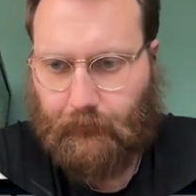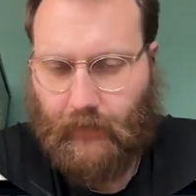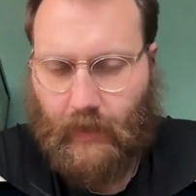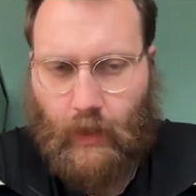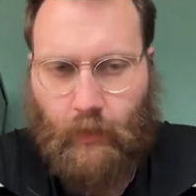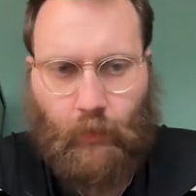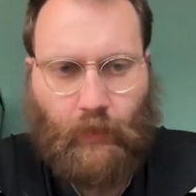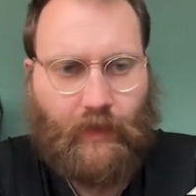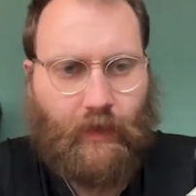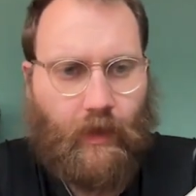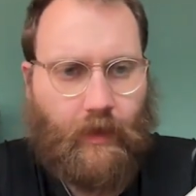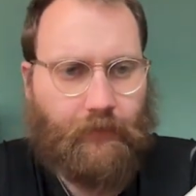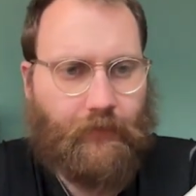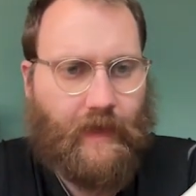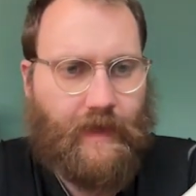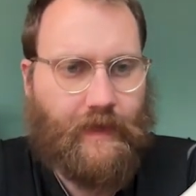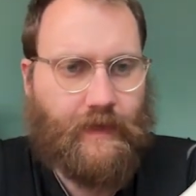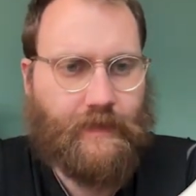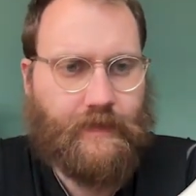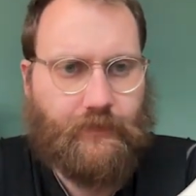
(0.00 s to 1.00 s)
we kind of
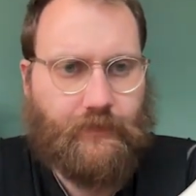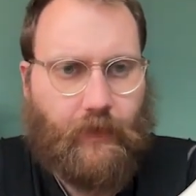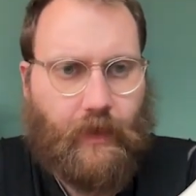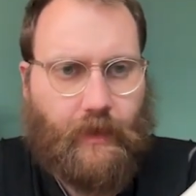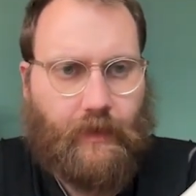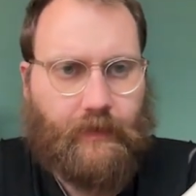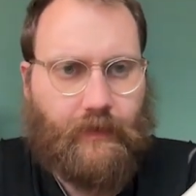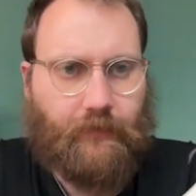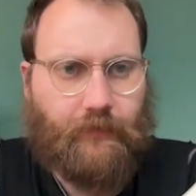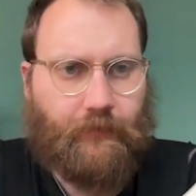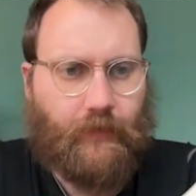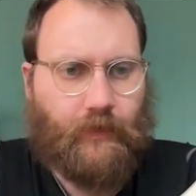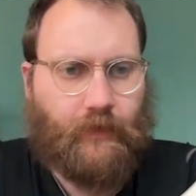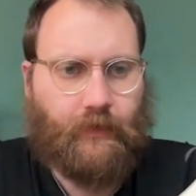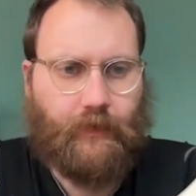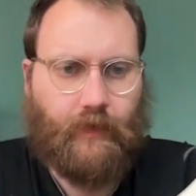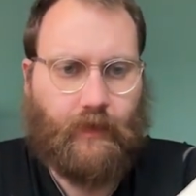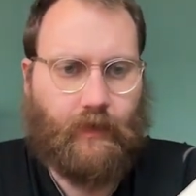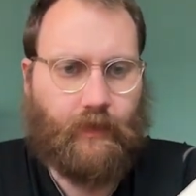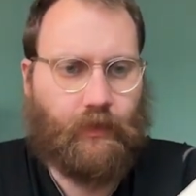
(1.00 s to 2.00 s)
identify the
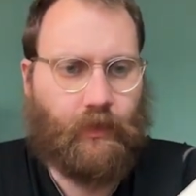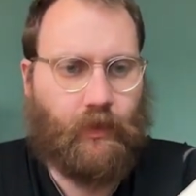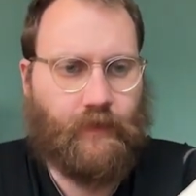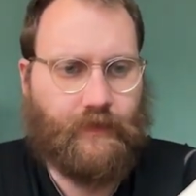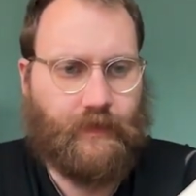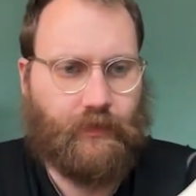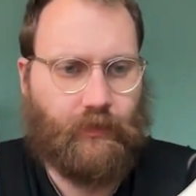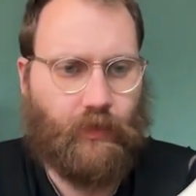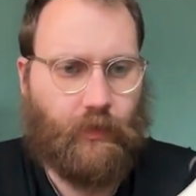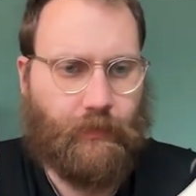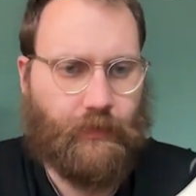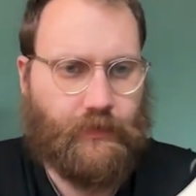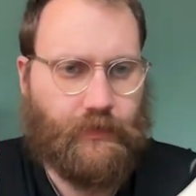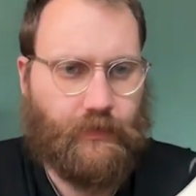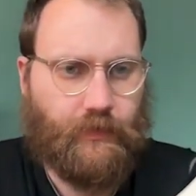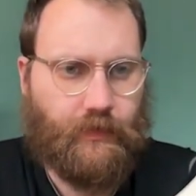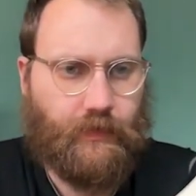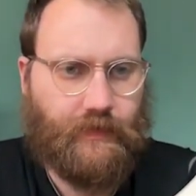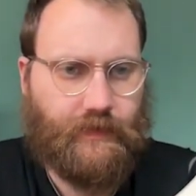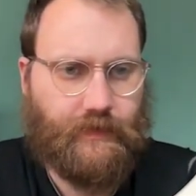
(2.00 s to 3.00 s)
different content
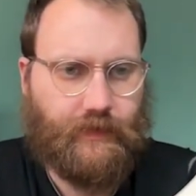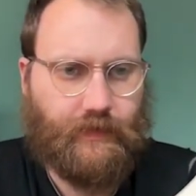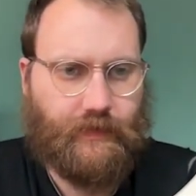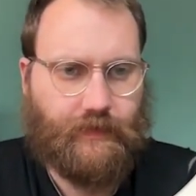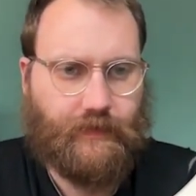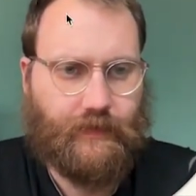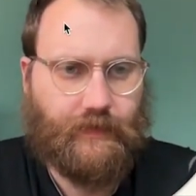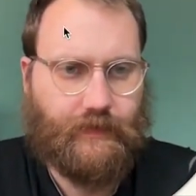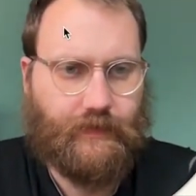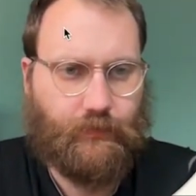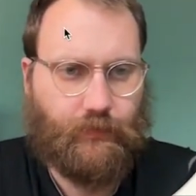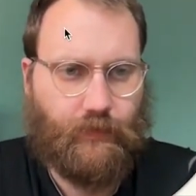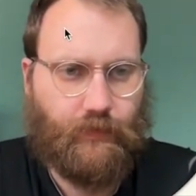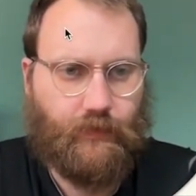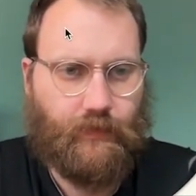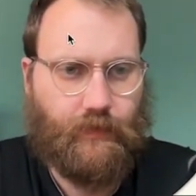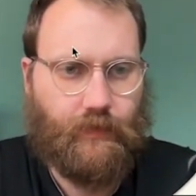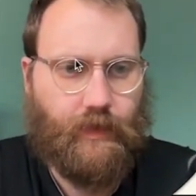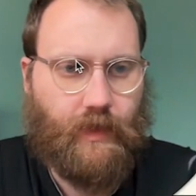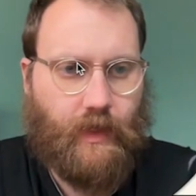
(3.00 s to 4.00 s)
opportunities that exist
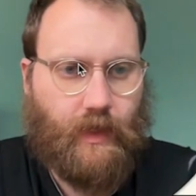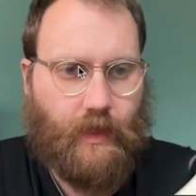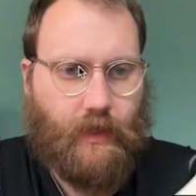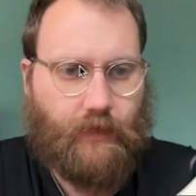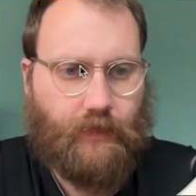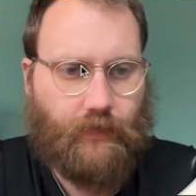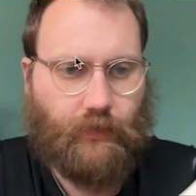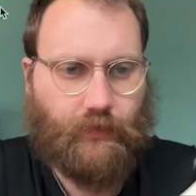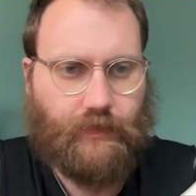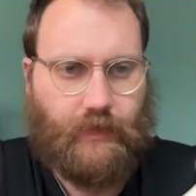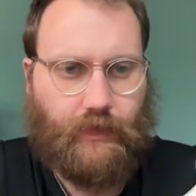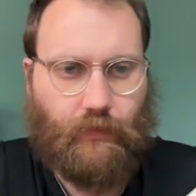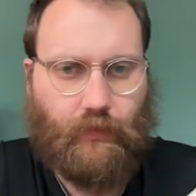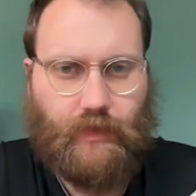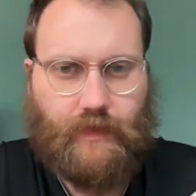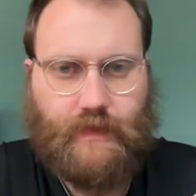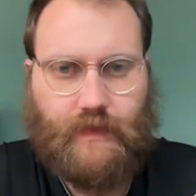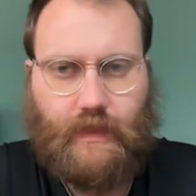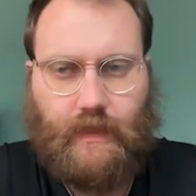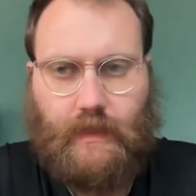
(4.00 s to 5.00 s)
within those
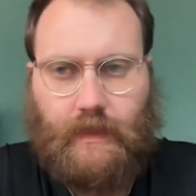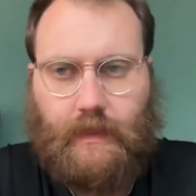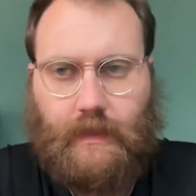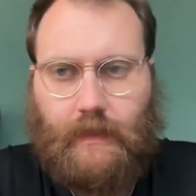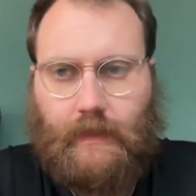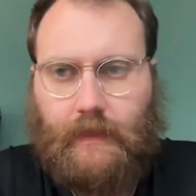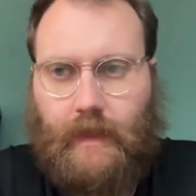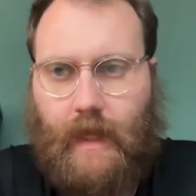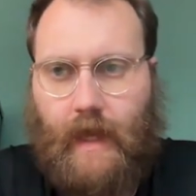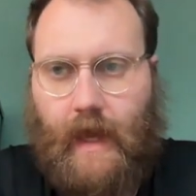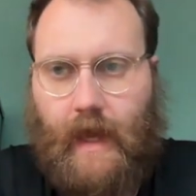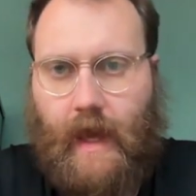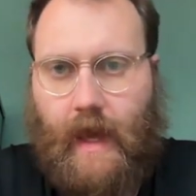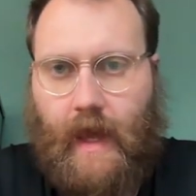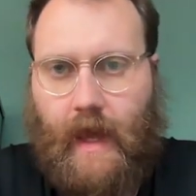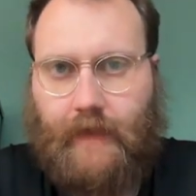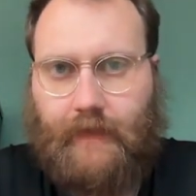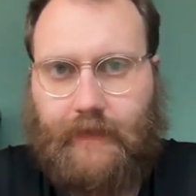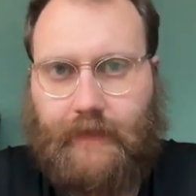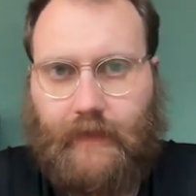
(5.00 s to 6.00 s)
keywords,
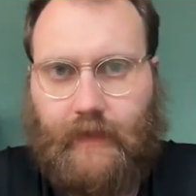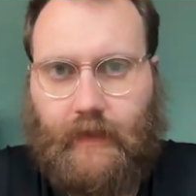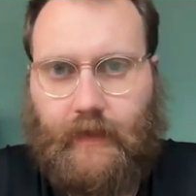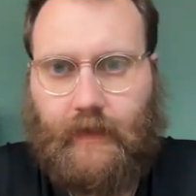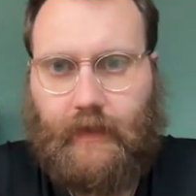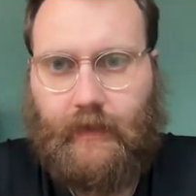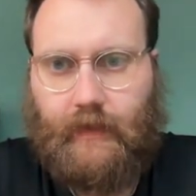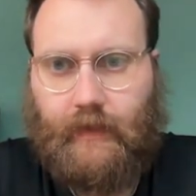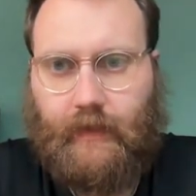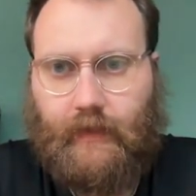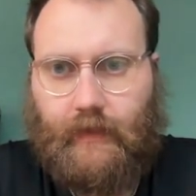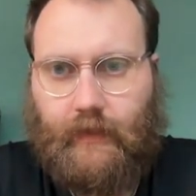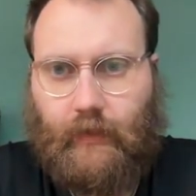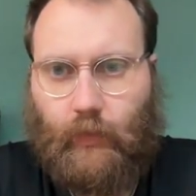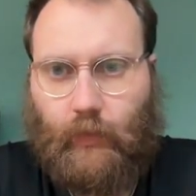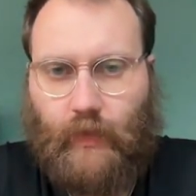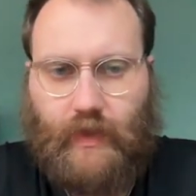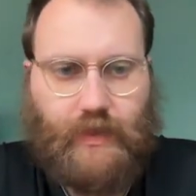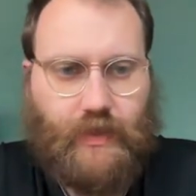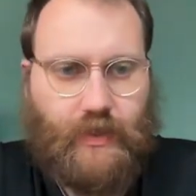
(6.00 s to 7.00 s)
and
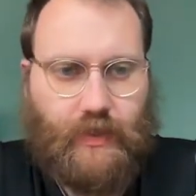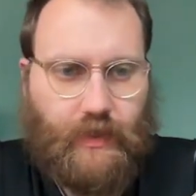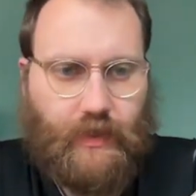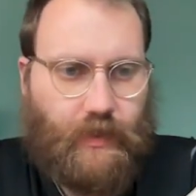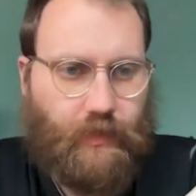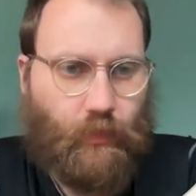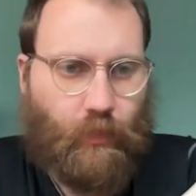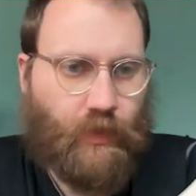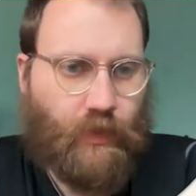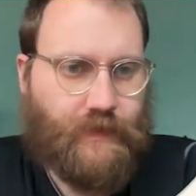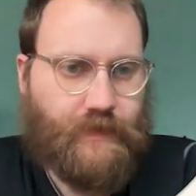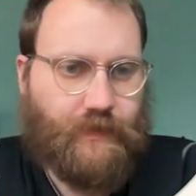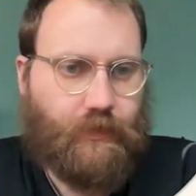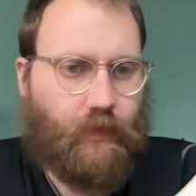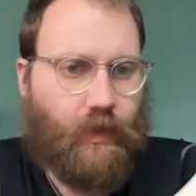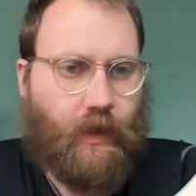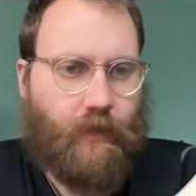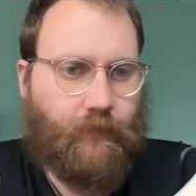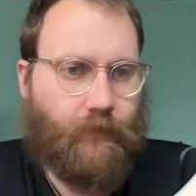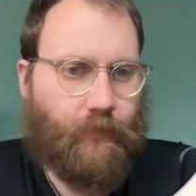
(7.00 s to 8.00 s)
which keywords to
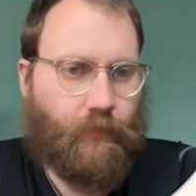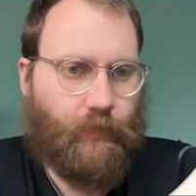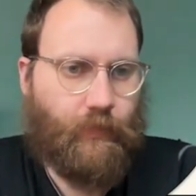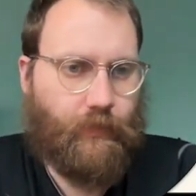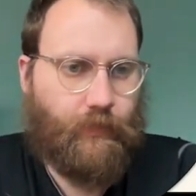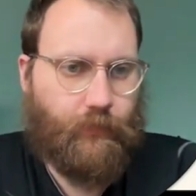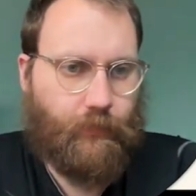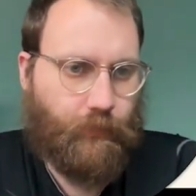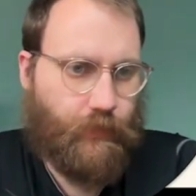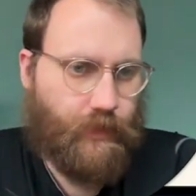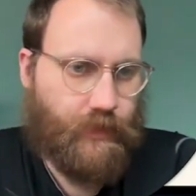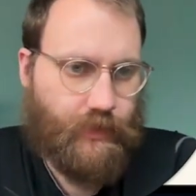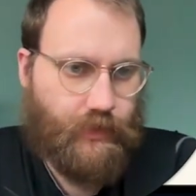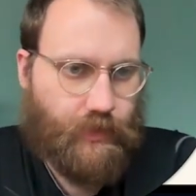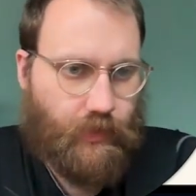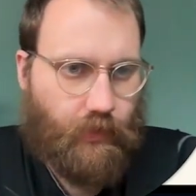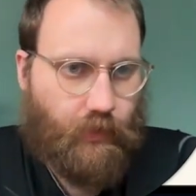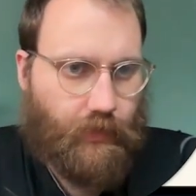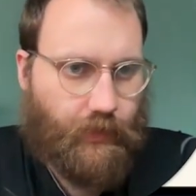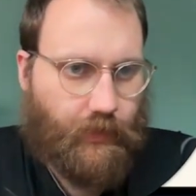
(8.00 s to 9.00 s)
cover with which
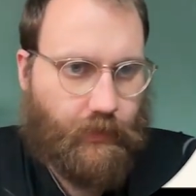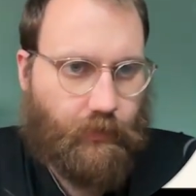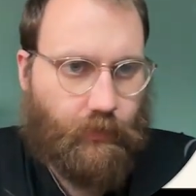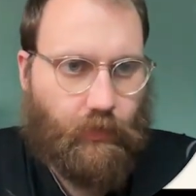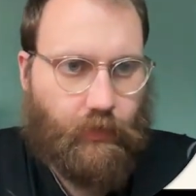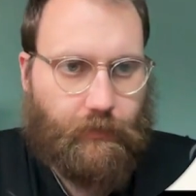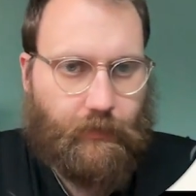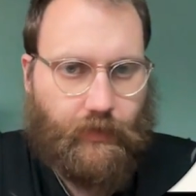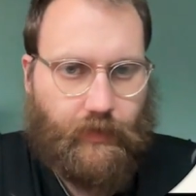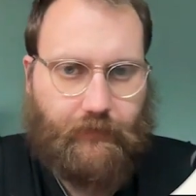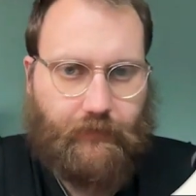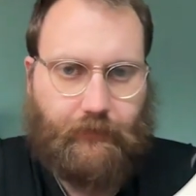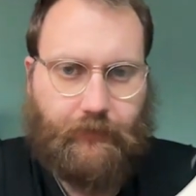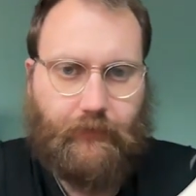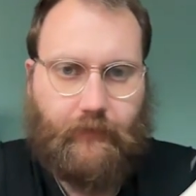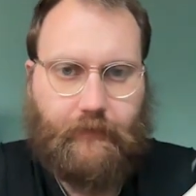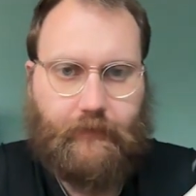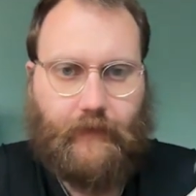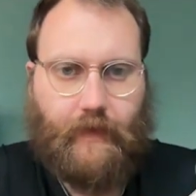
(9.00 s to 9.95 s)
article or brief.